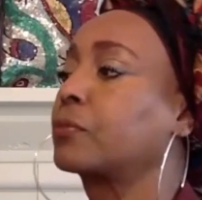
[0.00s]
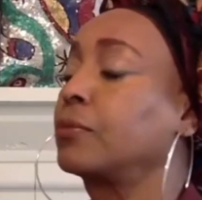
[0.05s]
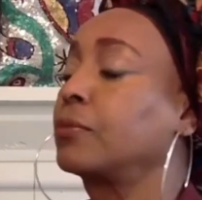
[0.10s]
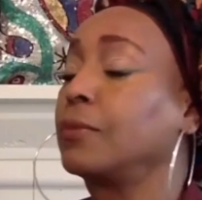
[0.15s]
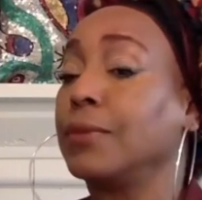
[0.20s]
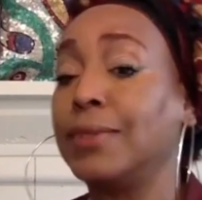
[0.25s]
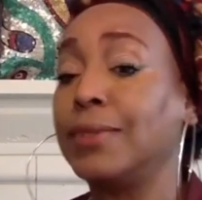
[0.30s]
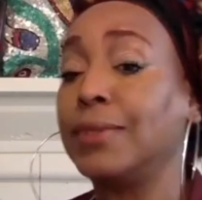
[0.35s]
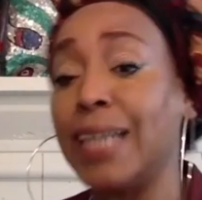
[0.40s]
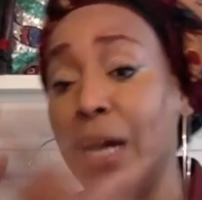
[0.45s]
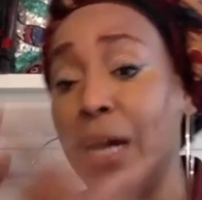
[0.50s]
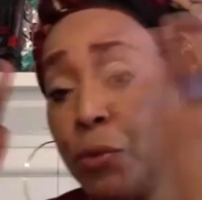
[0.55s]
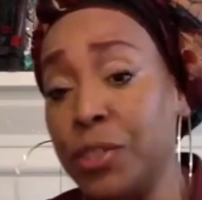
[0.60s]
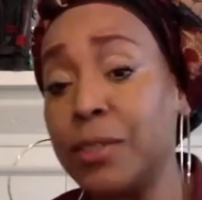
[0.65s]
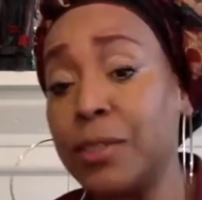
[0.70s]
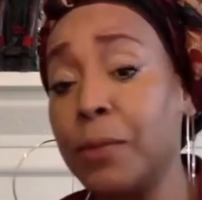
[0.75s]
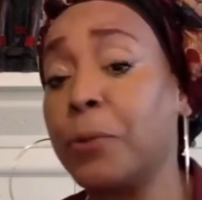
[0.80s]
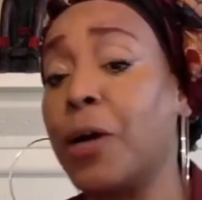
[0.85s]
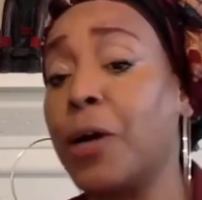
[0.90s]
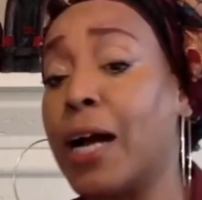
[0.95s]
That was the
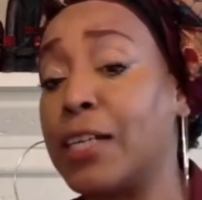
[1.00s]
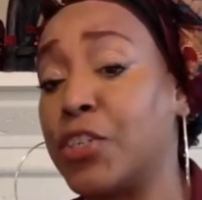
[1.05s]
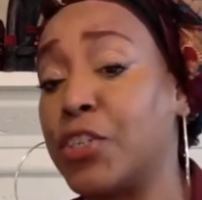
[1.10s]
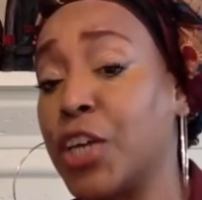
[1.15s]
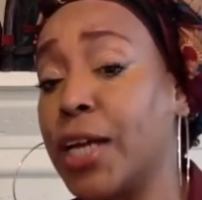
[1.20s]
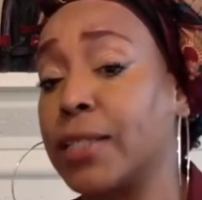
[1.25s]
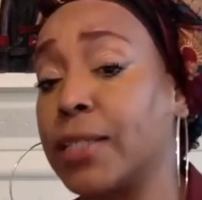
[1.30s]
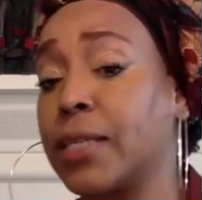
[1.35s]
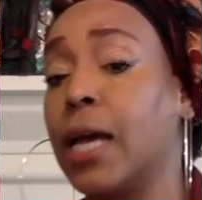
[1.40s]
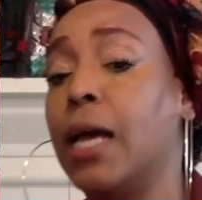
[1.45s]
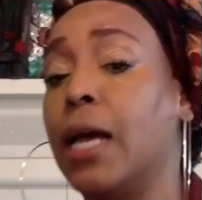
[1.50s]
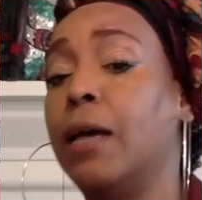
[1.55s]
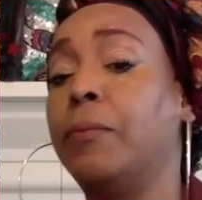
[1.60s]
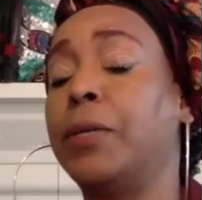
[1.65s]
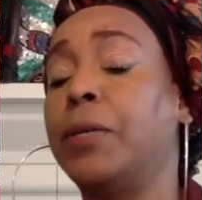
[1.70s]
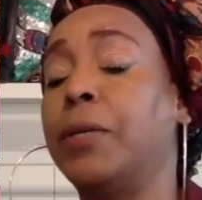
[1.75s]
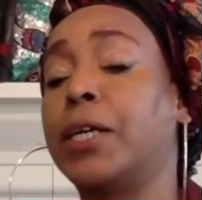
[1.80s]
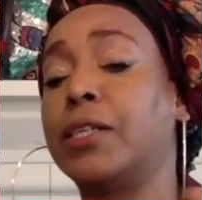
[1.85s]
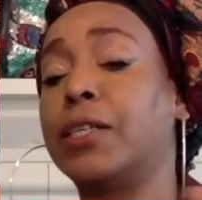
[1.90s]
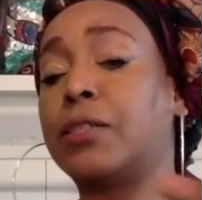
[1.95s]
project.
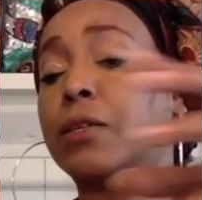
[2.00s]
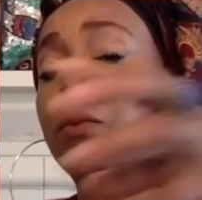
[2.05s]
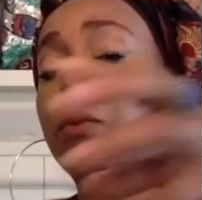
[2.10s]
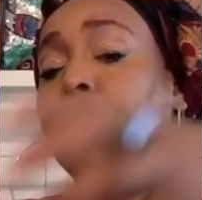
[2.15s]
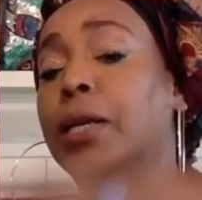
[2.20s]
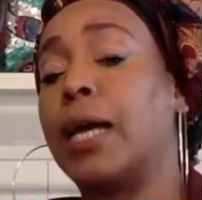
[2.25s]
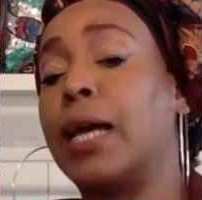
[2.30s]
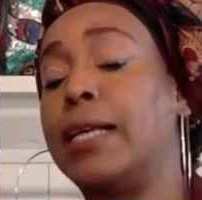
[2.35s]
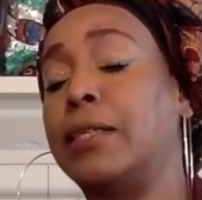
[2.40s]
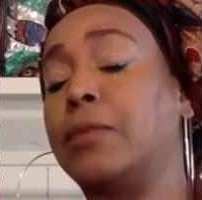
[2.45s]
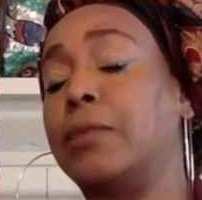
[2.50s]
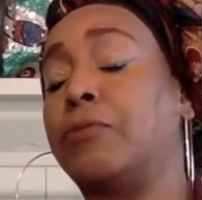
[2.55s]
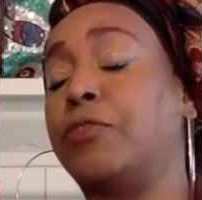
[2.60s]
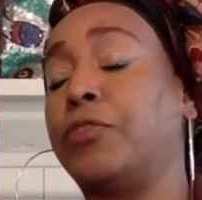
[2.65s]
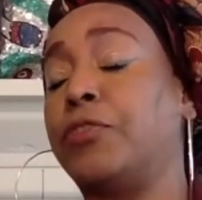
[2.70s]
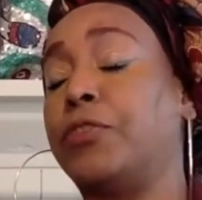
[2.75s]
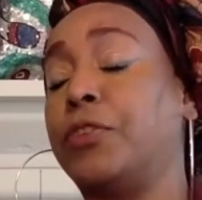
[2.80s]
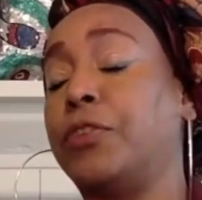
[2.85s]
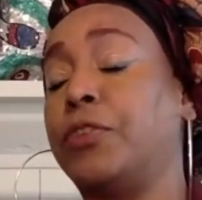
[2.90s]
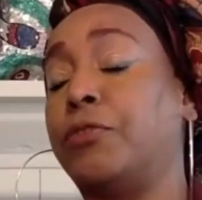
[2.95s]
Because the one I did for
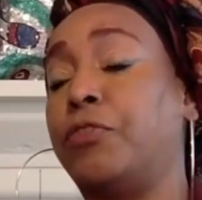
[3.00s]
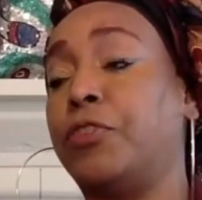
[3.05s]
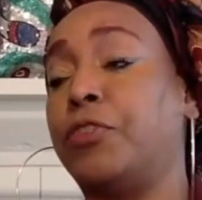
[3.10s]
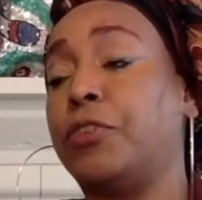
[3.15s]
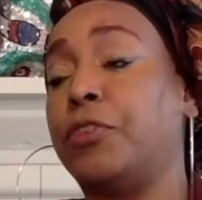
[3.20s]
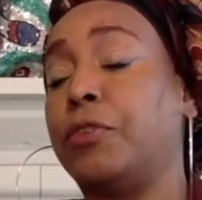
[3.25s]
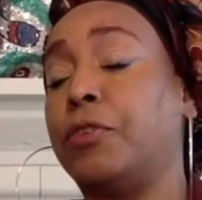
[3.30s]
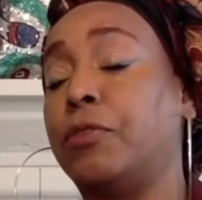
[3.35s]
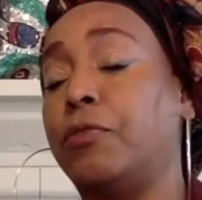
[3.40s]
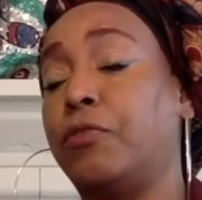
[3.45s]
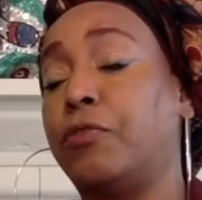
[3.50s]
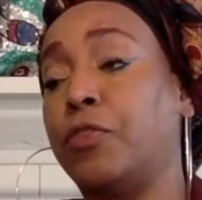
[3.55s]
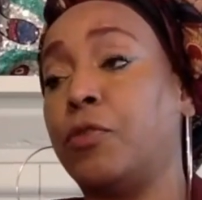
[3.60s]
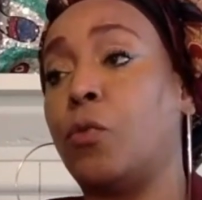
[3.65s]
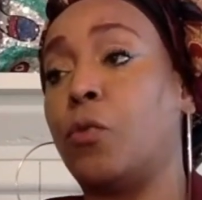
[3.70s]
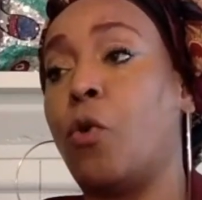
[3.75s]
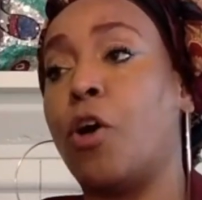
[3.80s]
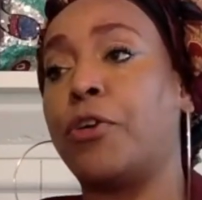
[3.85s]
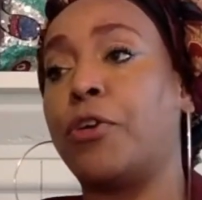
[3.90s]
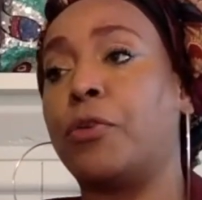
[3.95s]
the
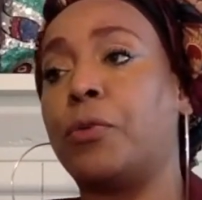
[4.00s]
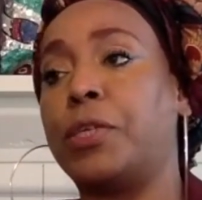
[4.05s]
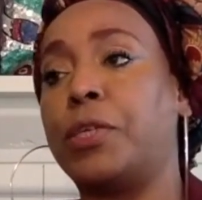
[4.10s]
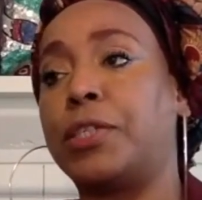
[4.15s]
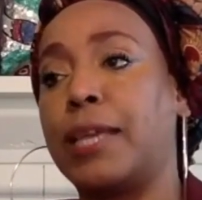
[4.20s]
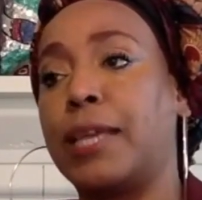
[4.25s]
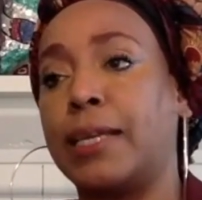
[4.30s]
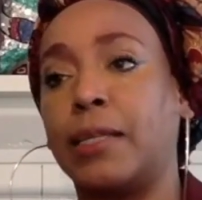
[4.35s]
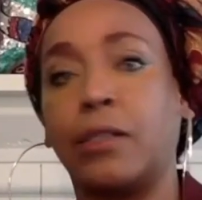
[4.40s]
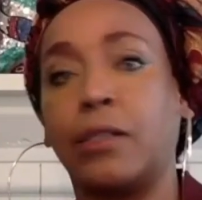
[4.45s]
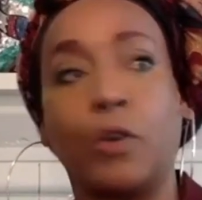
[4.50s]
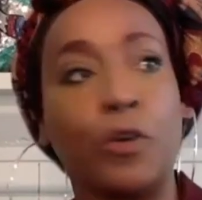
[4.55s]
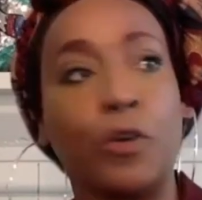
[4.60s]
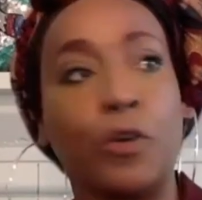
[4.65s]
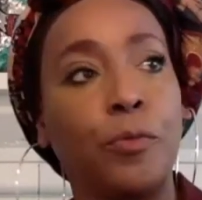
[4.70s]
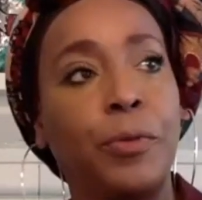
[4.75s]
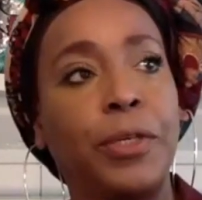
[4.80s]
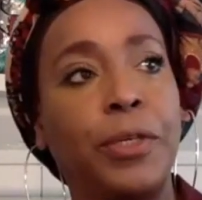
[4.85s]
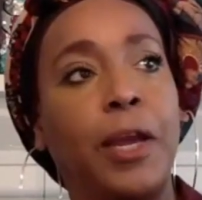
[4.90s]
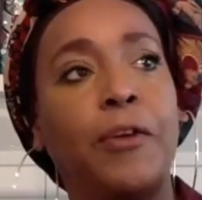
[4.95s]
water was like in the urban
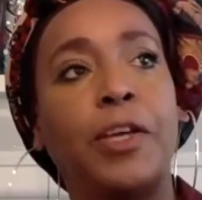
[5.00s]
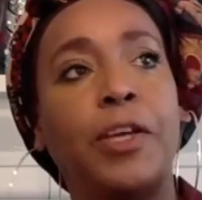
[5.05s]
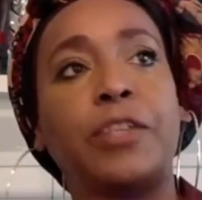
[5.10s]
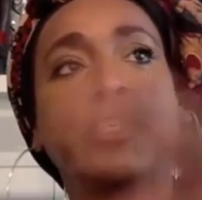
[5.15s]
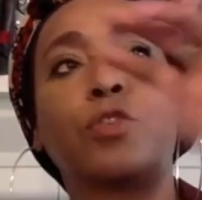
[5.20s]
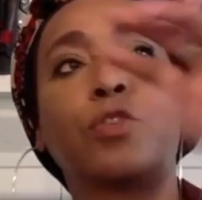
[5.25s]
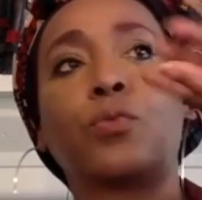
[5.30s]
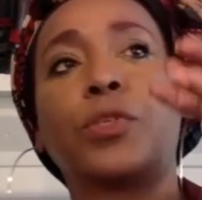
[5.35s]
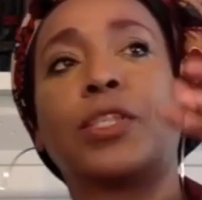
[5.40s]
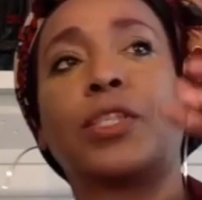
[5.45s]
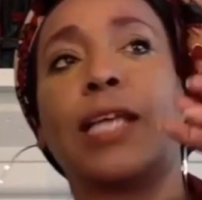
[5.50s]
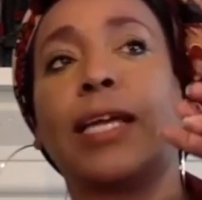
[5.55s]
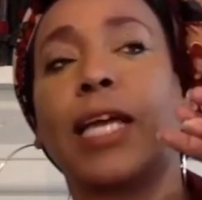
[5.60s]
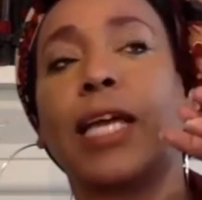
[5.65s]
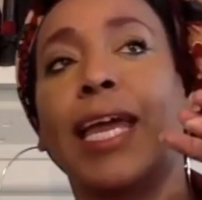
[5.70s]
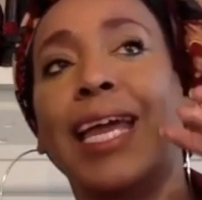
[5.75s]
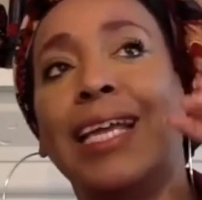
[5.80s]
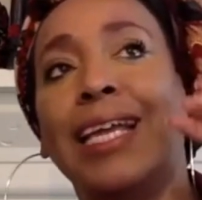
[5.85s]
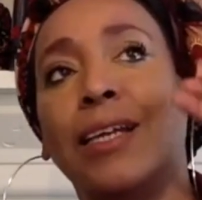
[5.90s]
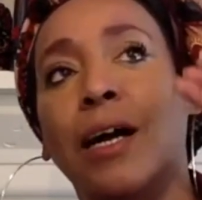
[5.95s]
area. This was like
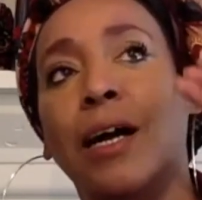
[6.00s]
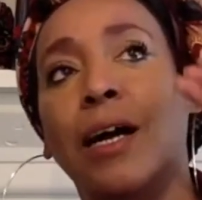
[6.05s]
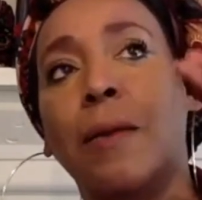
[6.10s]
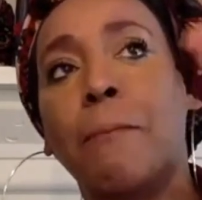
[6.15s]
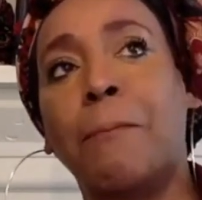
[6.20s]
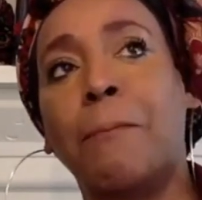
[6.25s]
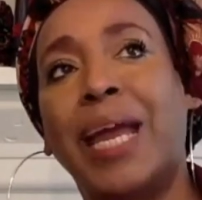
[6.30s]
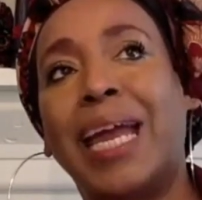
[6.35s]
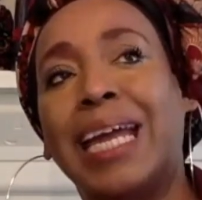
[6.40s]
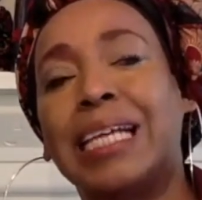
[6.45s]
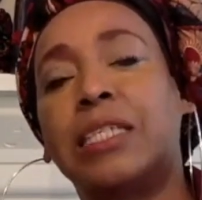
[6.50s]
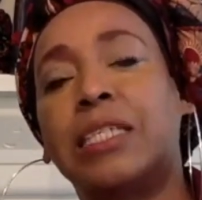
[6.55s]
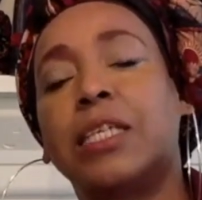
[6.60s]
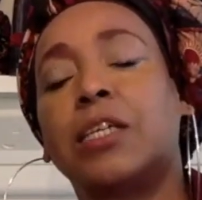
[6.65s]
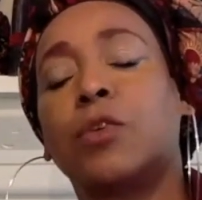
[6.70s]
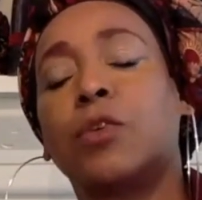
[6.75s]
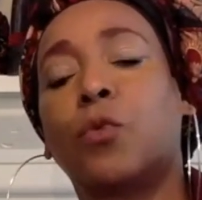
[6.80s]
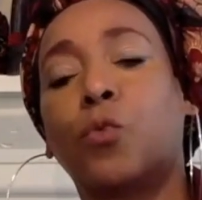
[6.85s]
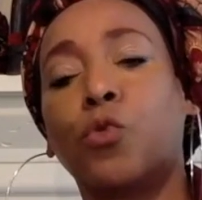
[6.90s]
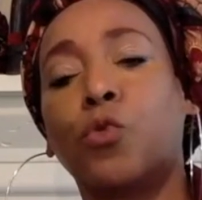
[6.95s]
in abandoned
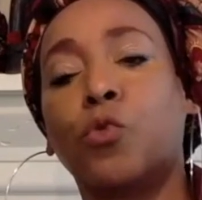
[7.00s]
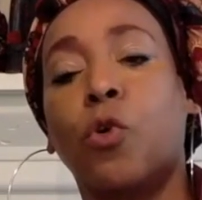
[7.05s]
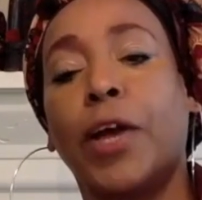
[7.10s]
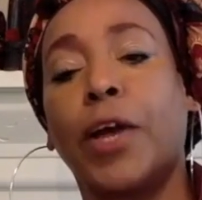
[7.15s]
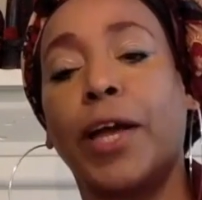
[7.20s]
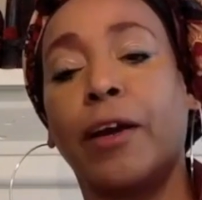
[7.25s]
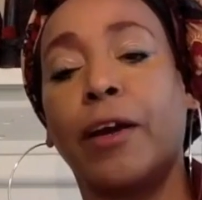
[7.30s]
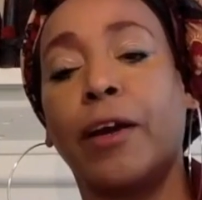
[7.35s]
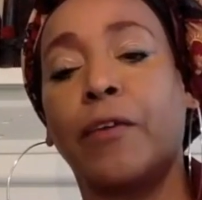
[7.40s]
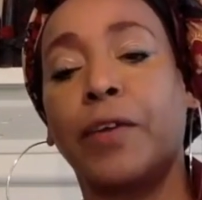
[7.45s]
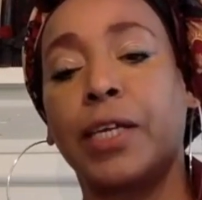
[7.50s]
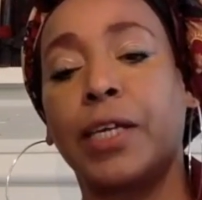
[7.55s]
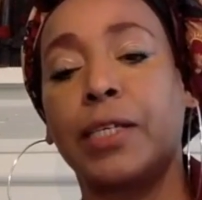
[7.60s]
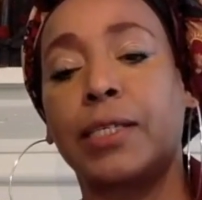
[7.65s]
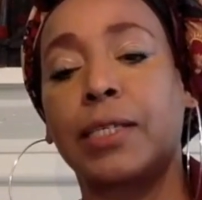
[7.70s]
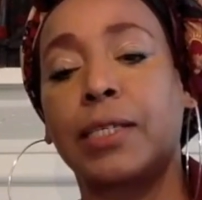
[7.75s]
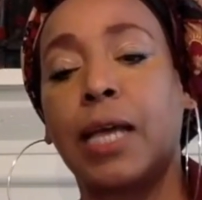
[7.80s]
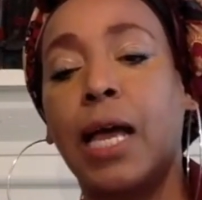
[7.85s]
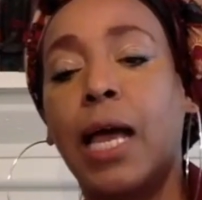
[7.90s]
rural areas.